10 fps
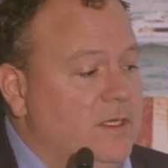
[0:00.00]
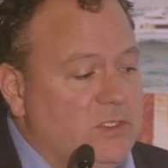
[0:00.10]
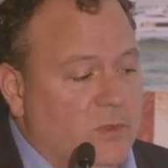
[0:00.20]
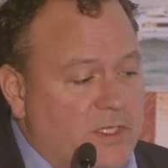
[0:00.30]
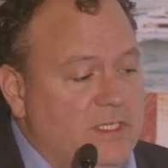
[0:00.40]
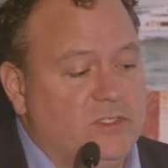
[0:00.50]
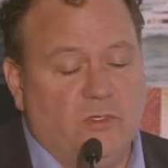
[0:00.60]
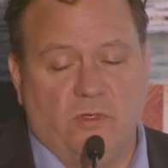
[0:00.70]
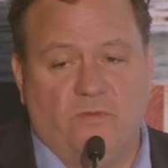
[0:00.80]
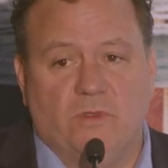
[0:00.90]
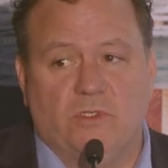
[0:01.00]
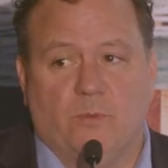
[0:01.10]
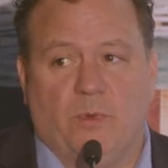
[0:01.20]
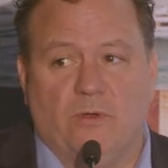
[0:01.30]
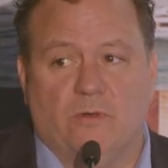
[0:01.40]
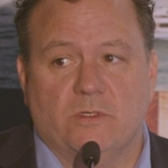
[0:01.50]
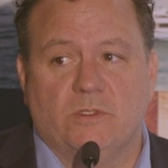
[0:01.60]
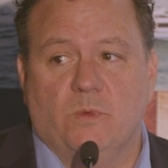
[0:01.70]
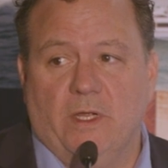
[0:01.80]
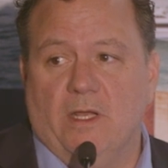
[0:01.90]
So these are your future partners,
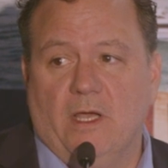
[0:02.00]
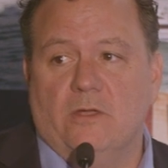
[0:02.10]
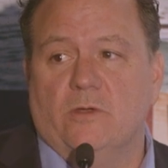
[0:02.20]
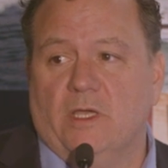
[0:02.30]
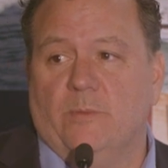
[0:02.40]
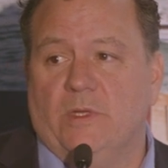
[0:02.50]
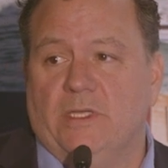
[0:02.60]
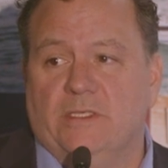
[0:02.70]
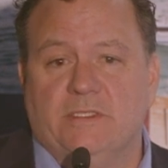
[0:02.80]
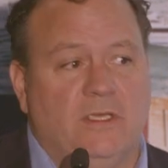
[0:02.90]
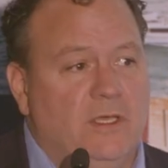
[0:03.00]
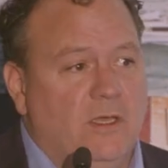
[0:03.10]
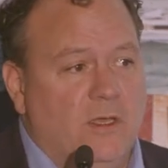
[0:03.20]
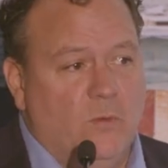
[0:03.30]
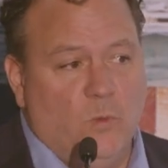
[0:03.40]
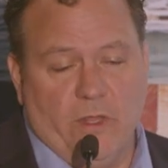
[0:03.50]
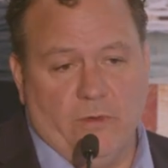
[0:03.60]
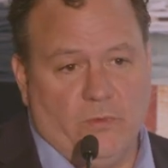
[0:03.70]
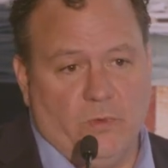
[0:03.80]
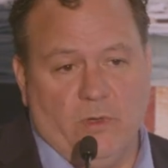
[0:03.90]
right? Auto companies,
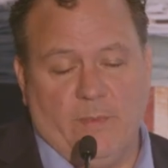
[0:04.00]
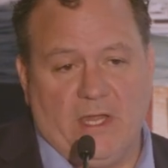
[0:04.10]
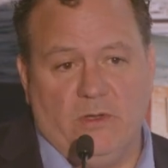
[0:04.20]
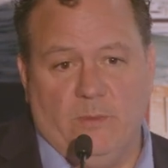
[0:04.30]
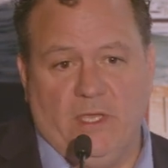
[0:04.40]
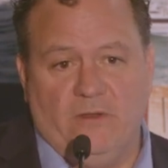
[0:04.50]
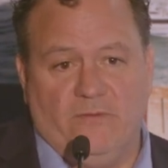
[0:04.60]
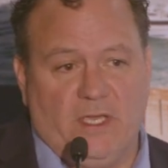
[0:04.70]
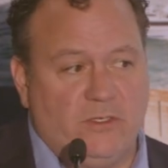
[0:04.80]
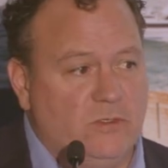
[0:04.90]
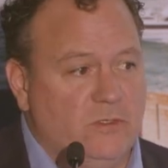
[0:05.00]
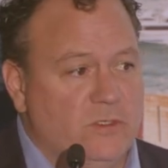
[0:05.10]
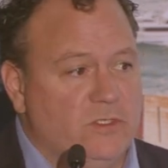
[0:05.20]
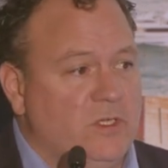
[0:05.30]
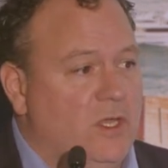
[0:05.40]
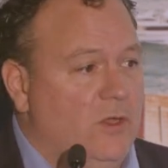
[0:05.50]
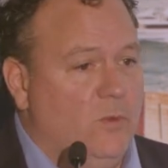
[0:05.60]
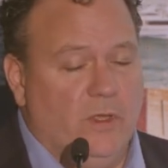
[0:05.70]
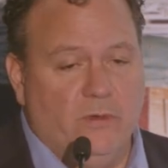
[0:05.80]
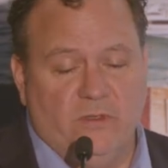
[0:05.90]
whether through their battery manufacturers,
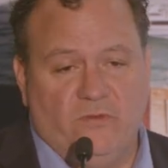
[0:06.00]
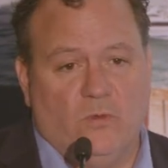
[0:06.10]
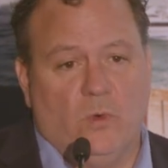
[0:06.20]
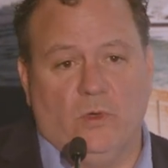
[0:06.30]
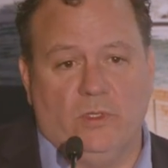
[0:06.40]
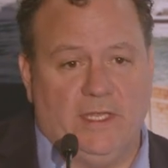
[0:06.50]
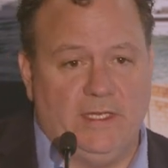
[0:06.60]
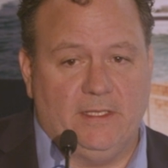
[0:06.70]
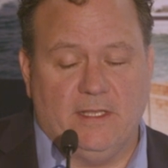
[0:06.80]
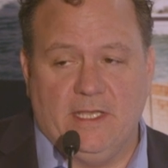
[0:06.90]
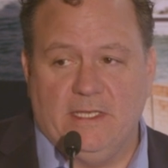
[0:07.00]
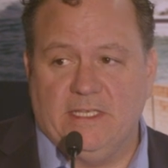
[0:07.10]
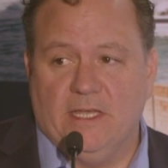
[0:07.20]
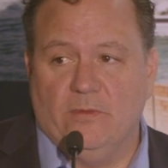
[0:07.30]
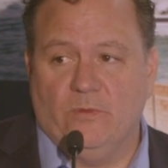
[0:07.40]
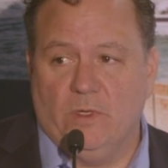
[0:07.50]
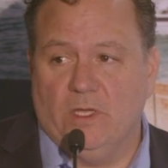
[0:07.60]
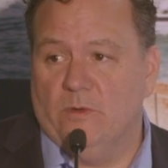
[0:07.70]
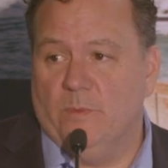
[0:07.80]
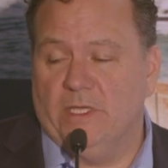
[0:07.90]
whether it's Ford lending Liontown
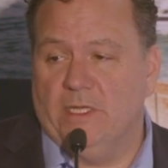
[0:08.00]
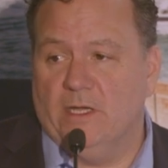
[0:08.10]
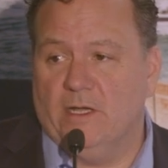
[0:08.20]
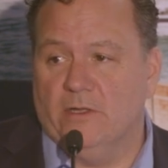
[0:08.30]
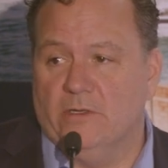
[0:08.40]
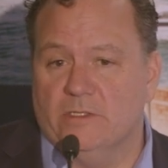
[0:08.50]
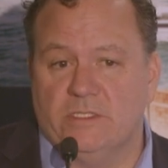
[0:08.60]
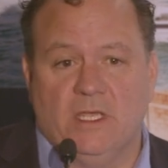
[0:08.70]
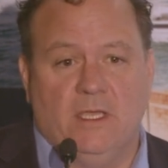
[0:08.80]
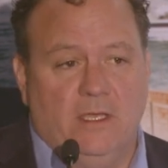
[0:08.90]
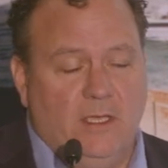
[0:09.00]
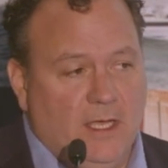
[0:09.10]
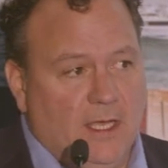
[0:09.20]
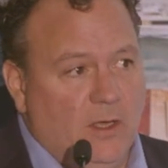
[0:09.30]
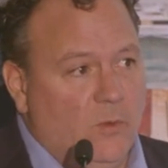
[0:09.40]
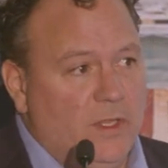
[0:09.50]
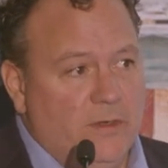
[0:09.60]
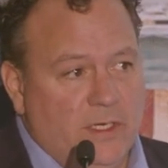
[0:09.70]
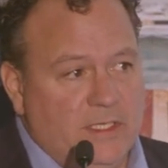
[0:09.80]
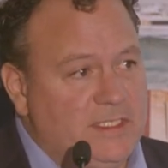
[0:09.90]
$300 million,
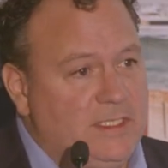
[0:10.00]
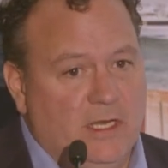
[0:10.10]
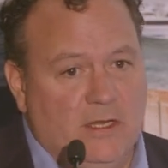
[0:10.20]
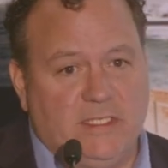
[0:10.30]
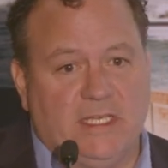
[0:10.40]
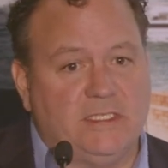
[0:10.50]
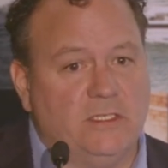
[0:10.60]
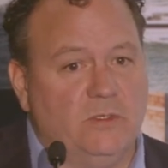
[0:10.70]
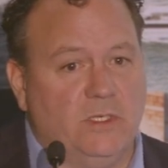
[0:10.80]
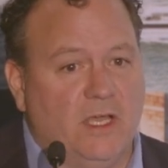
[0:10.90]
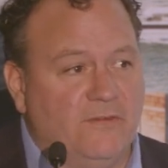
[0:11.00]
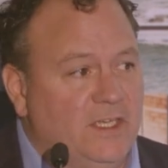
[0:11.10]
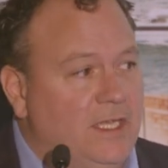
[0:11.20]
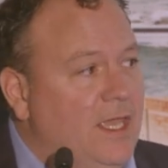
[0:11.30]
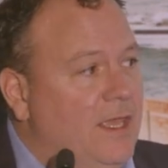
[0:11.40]
whether it's, you know, Tesla doing offtake,